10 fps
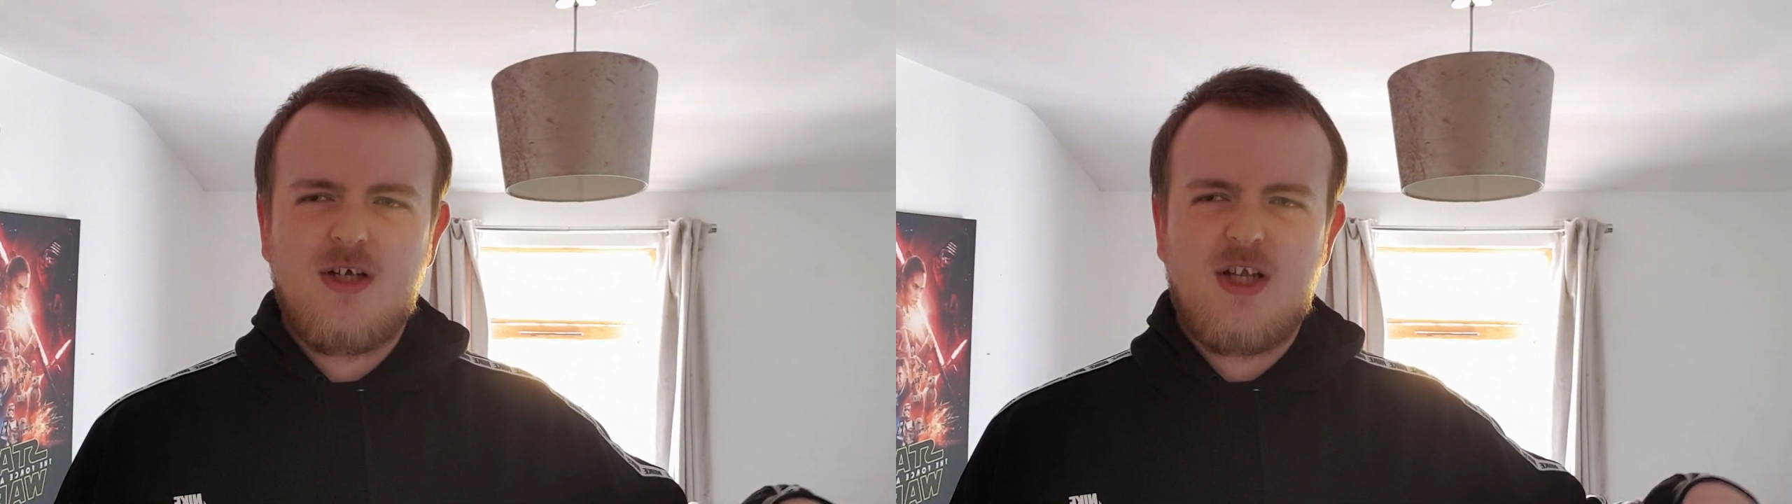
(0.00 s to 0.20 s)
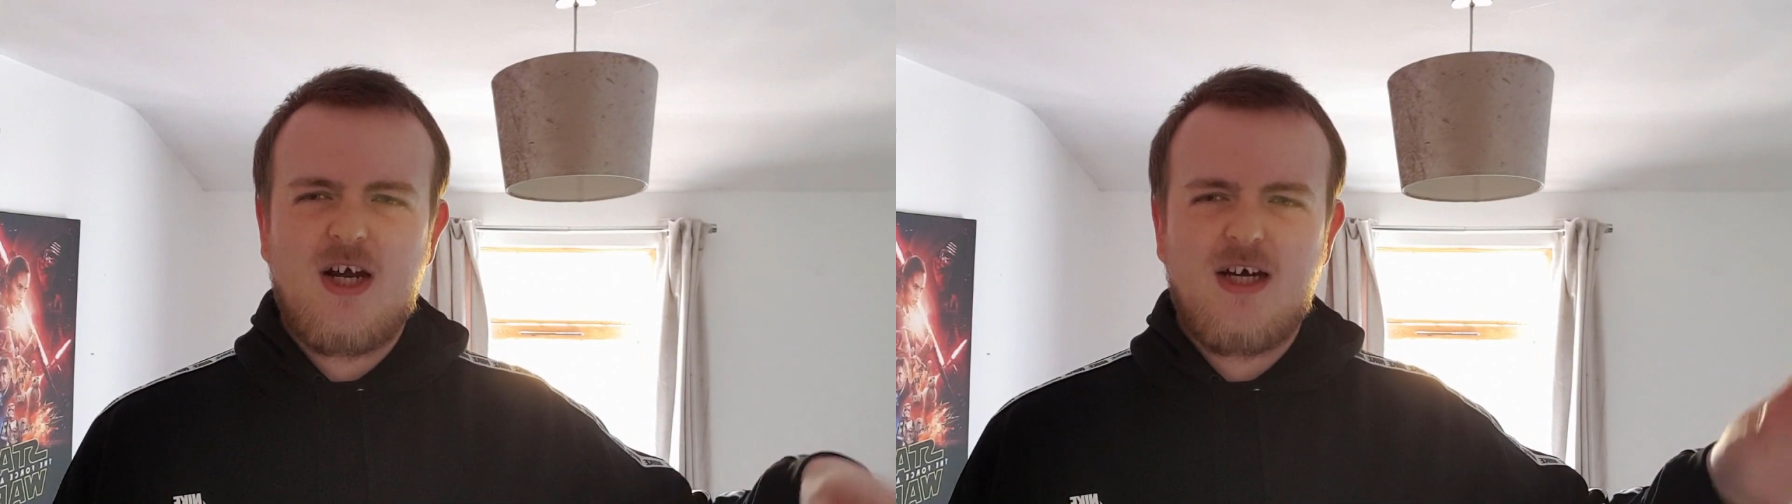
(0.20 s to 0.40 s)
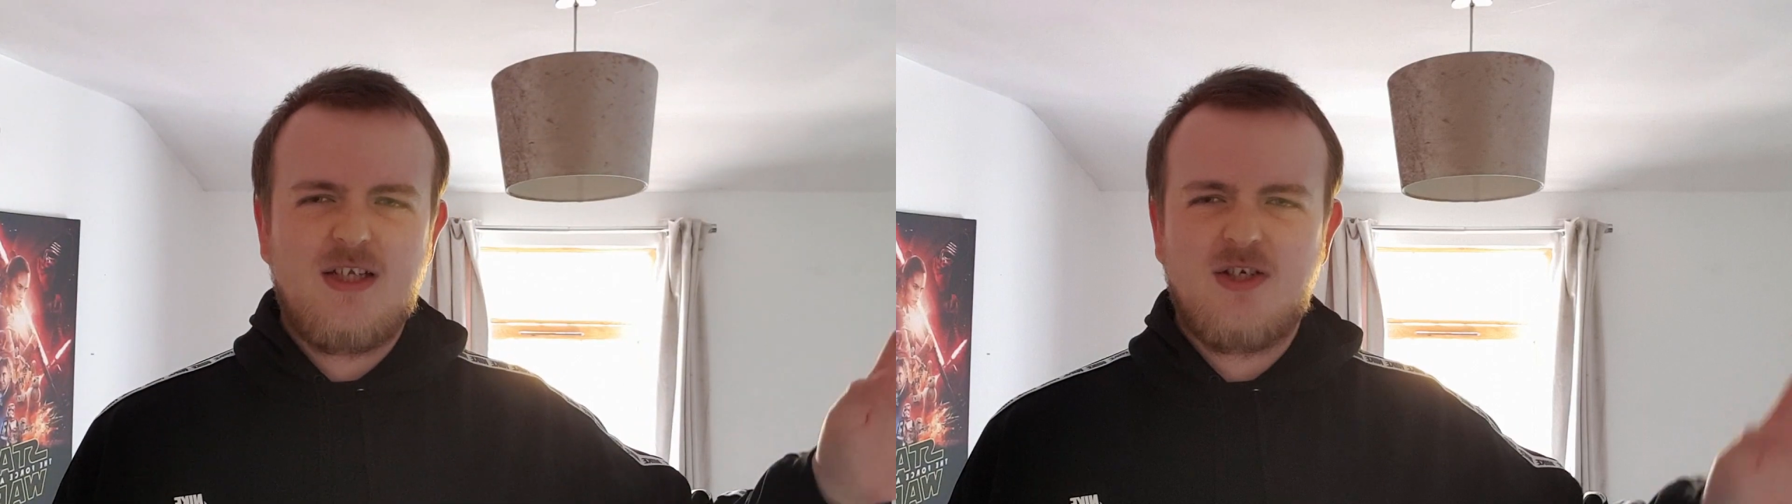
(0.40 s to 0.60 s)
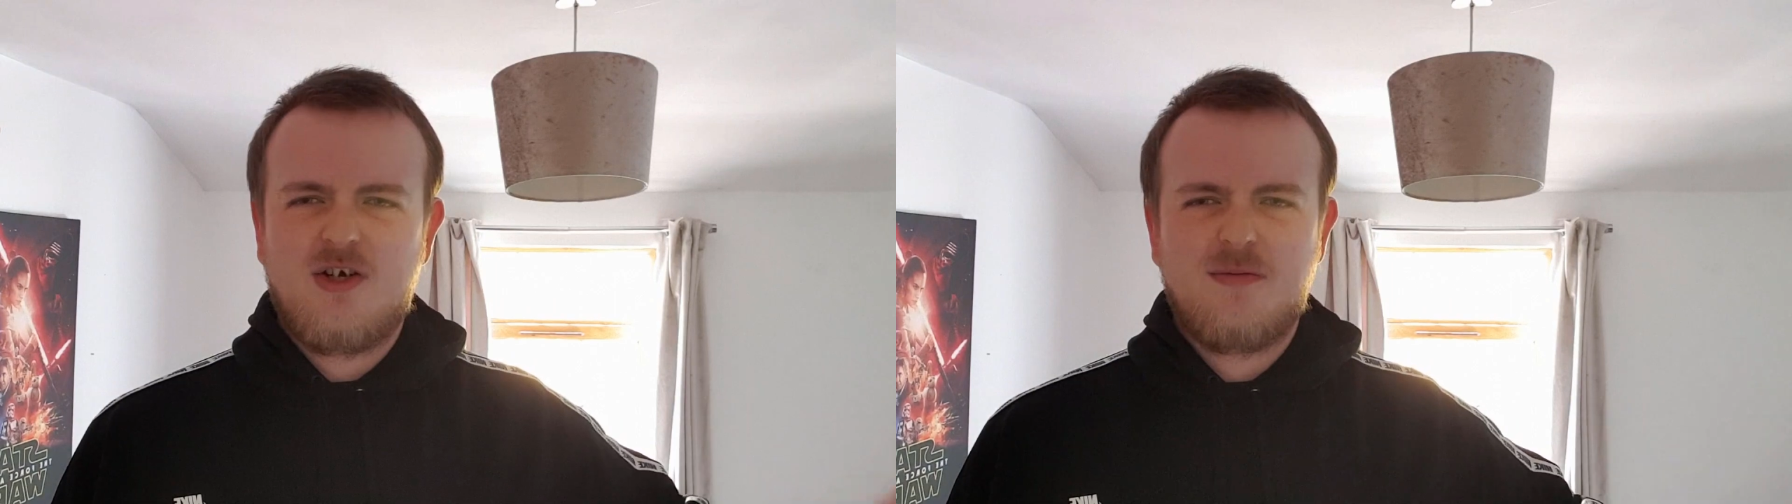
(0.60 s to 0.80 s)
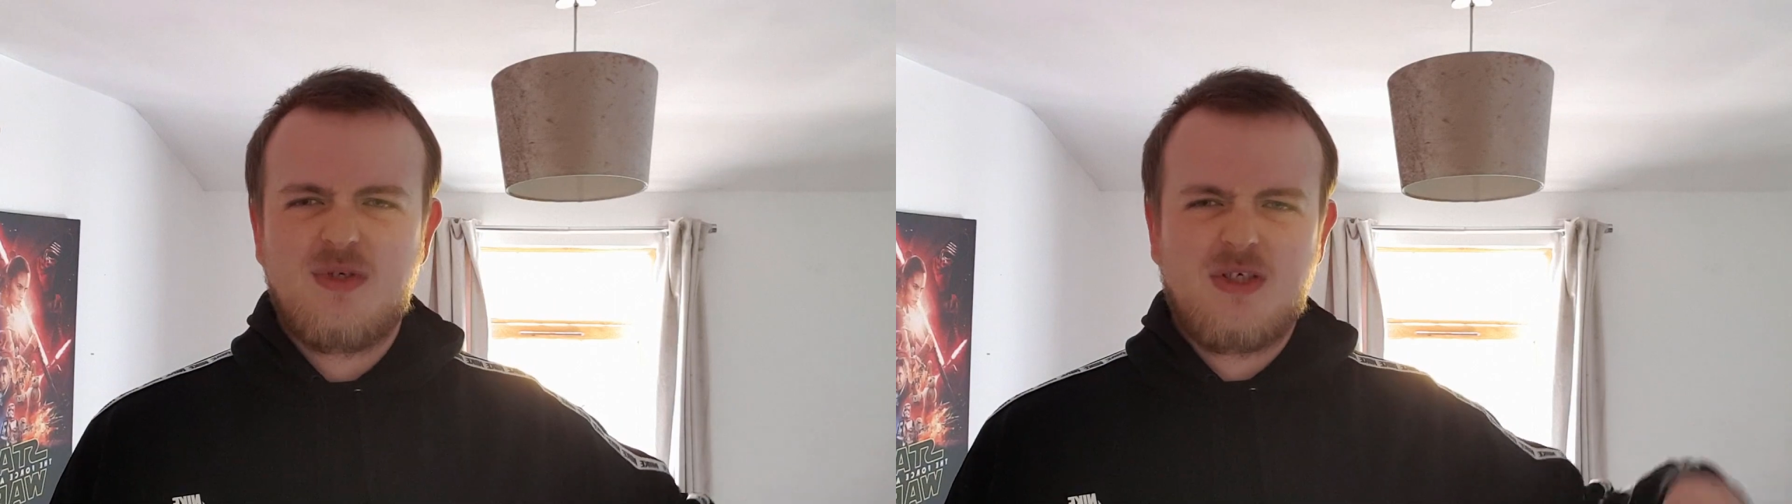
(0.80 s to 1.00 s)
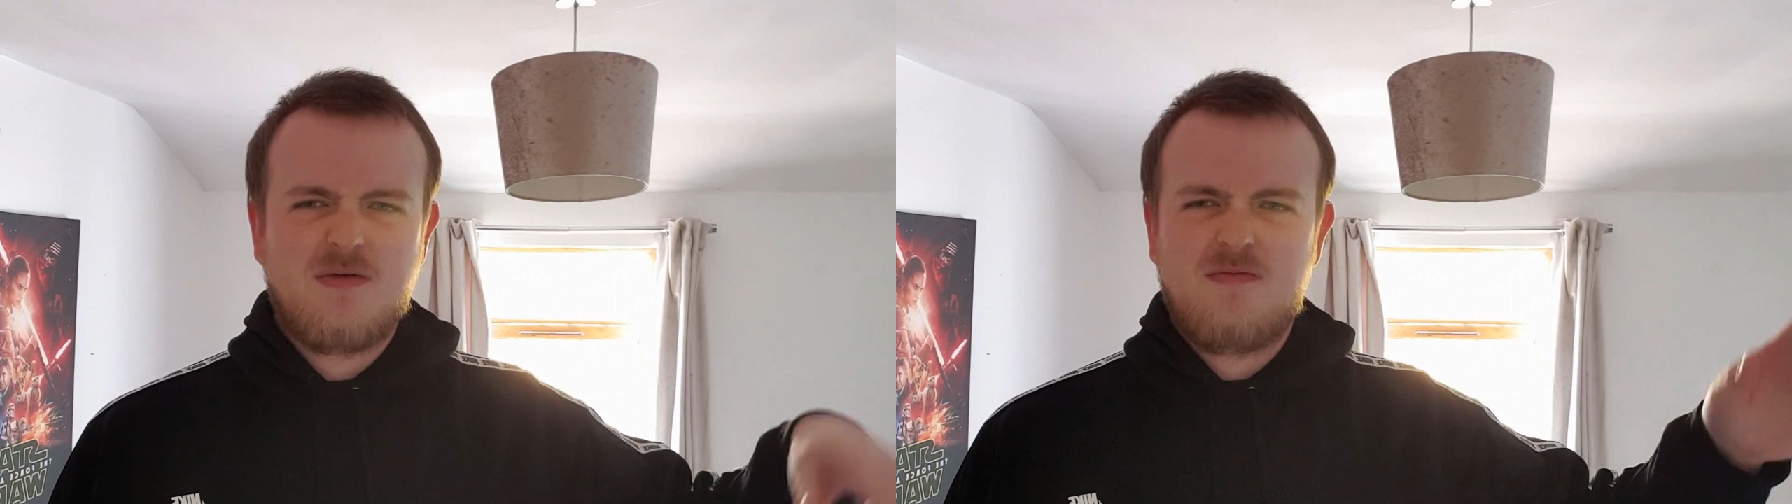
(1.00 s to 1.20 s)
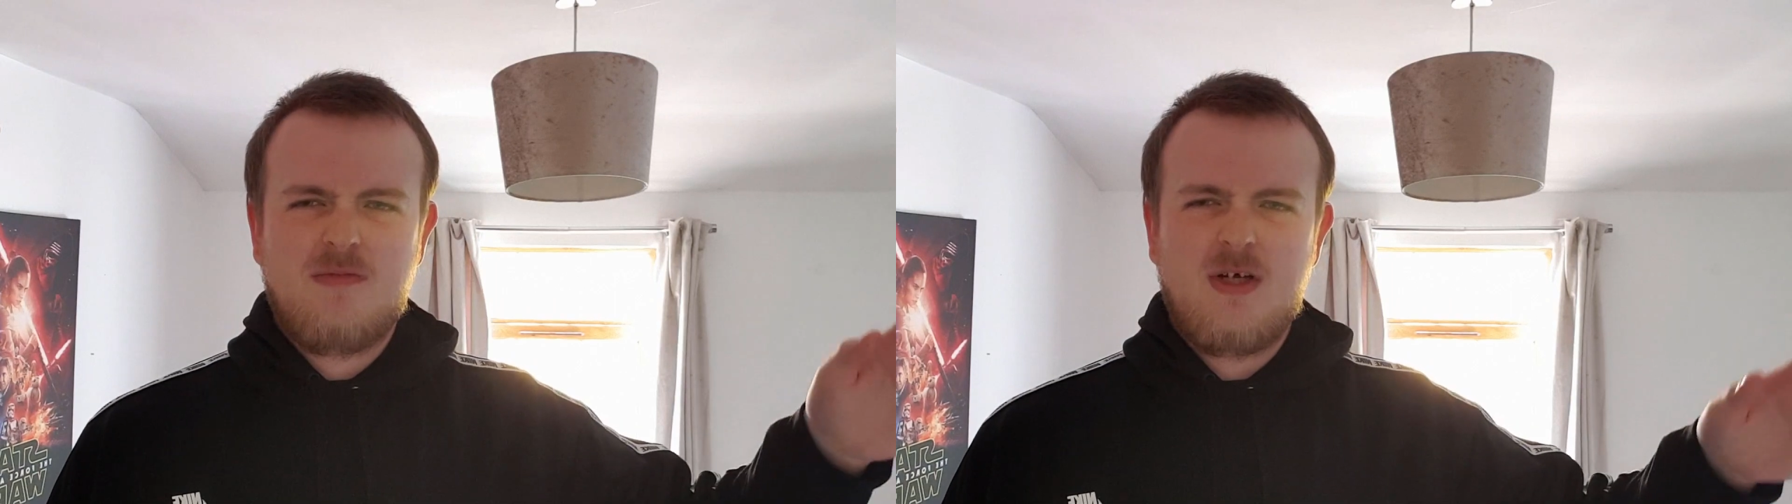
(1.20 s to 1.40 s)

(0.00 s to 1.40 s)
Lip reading: United tops,